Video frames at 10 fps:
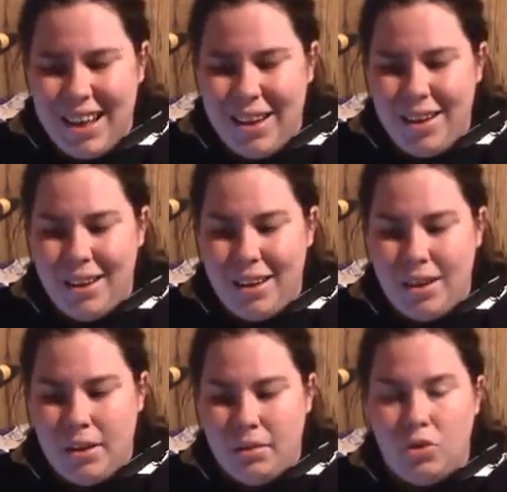
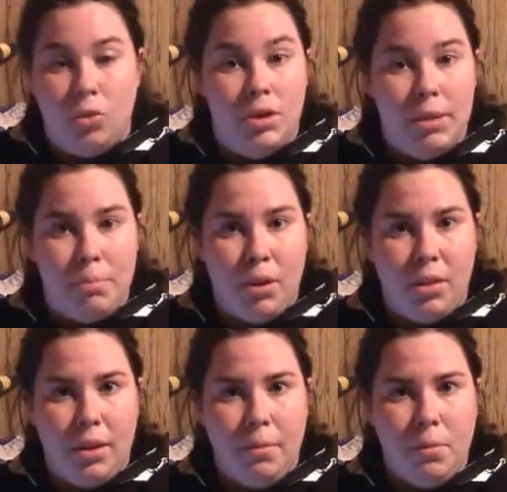I do deep
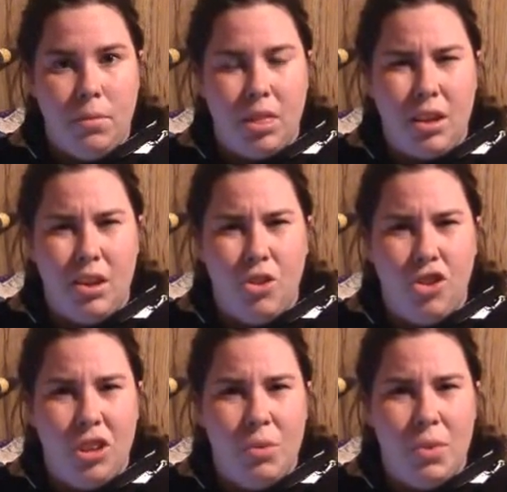breathing. I
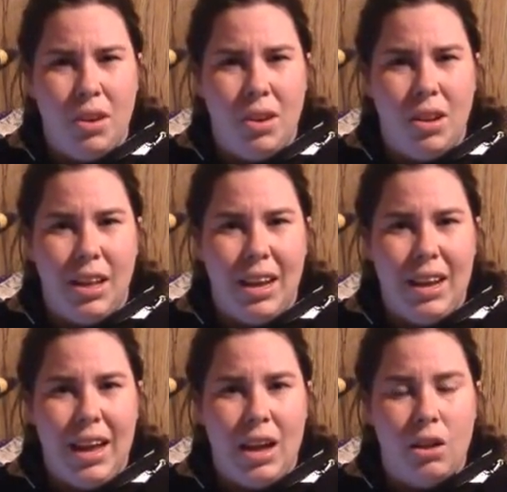usually will
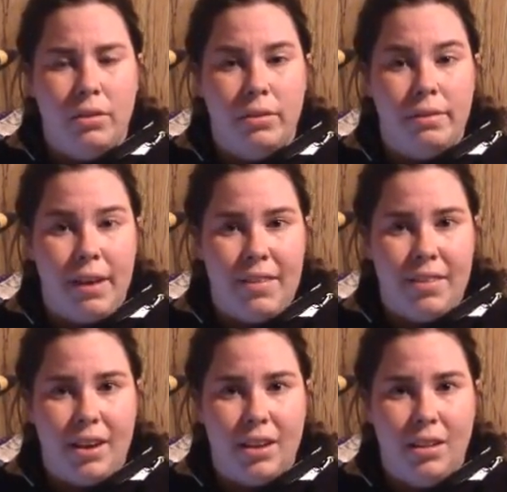inhale for five
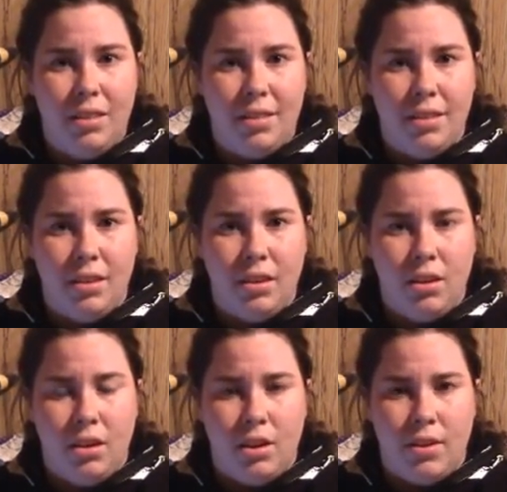seconds
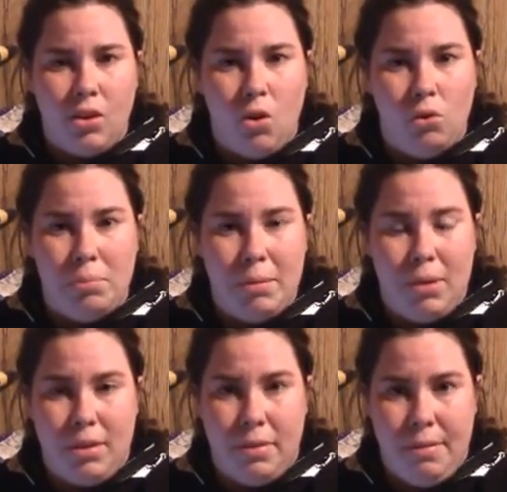and then hold my
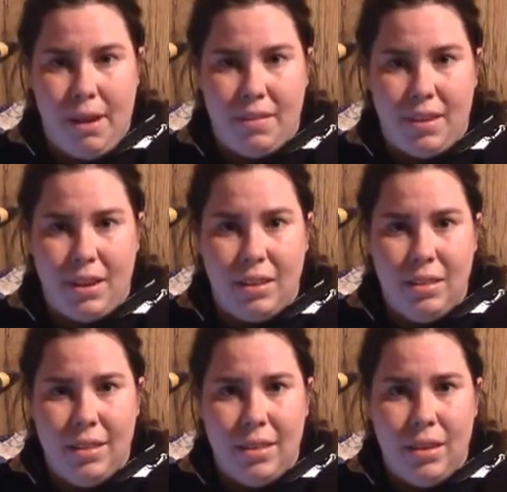breath for five
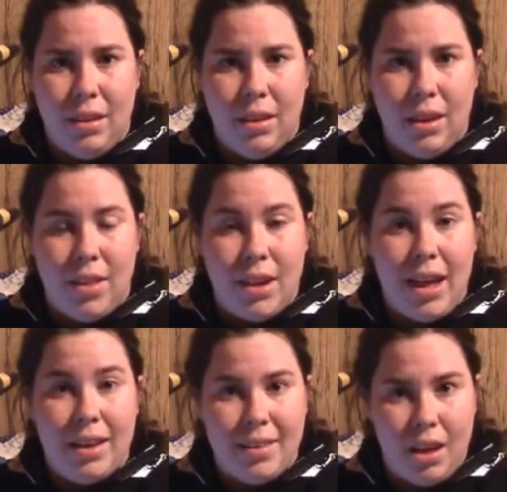seconds and then
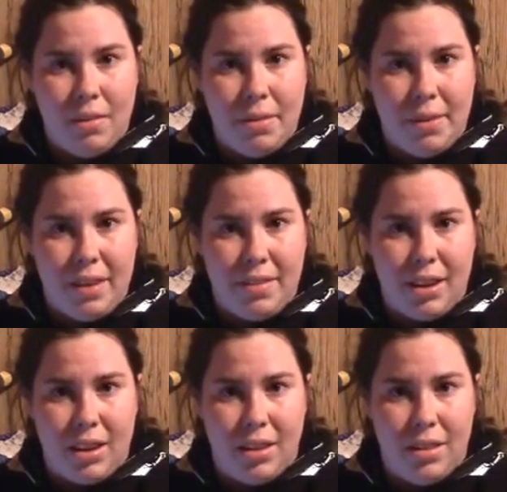exhale for five
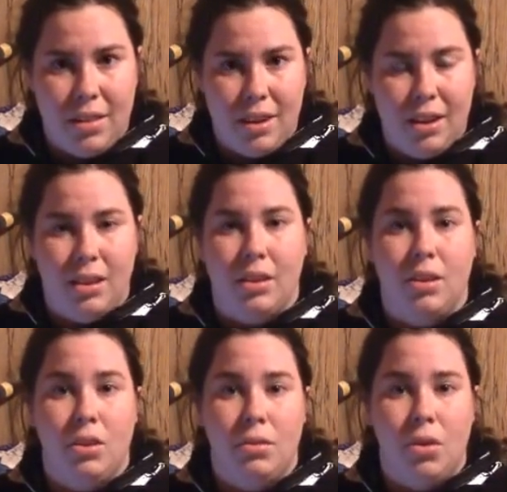seconds and
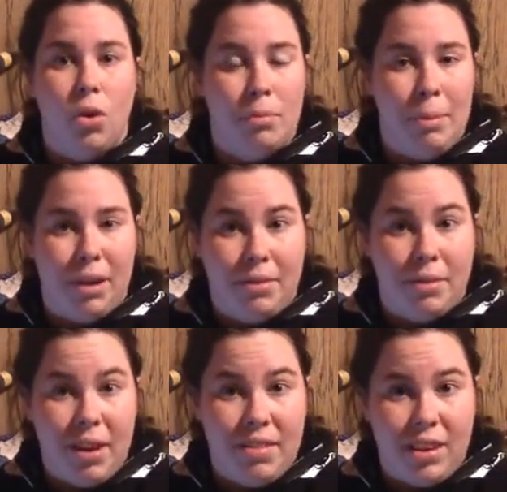hold my breath for
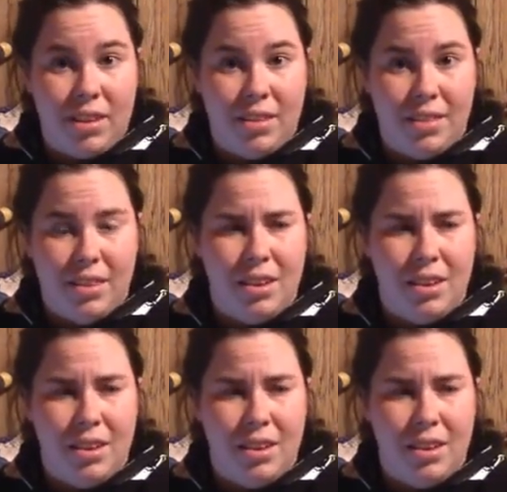five seconds.